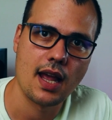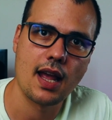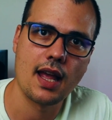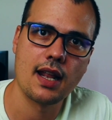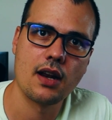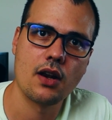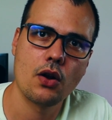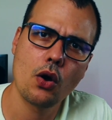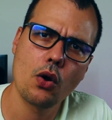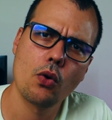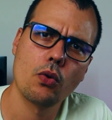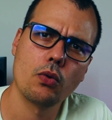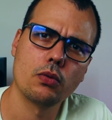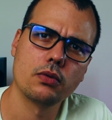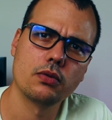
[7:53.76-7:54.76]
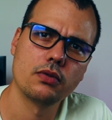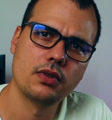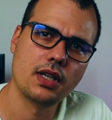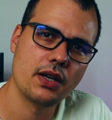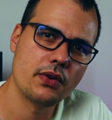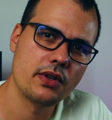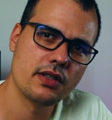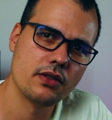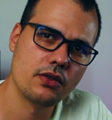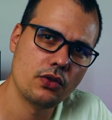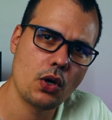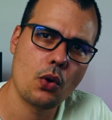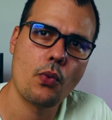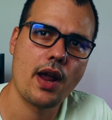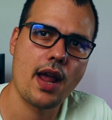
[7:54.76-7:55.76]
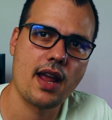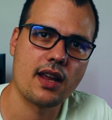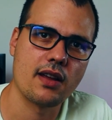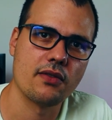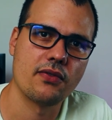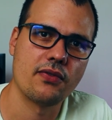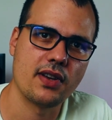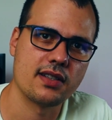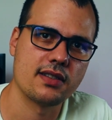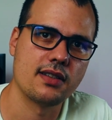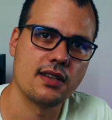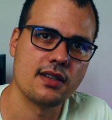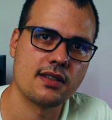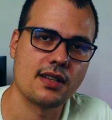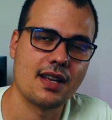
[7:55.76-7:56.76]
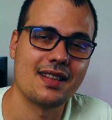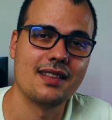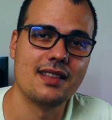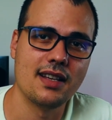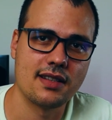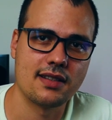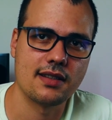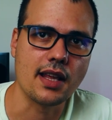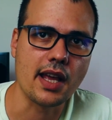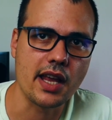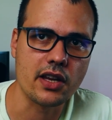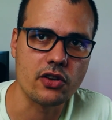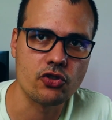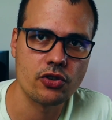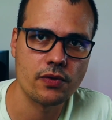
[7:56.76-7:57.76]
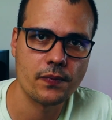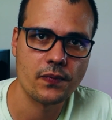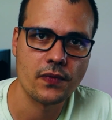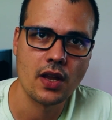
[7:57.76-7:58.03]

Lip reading: And no, there is no way I can fix this at this stage.